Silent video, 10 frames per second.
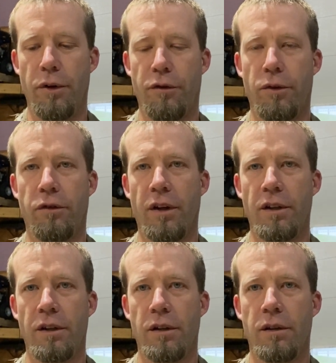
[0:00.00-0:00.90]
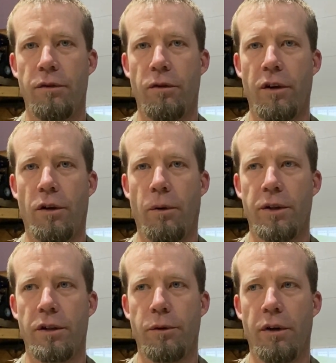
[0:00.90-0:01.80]
But if there's any
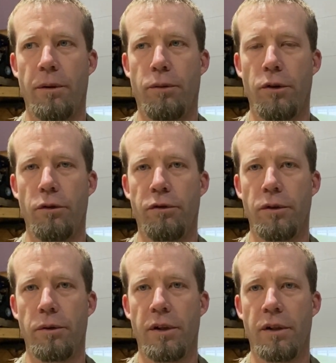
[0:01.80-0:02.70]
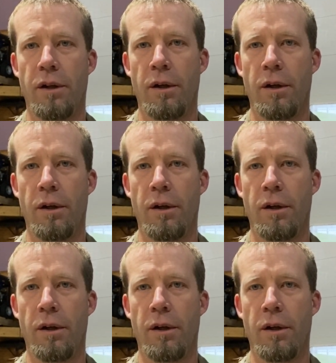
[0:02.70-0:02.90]
question, I'm gonna go ahead and put new fluid in.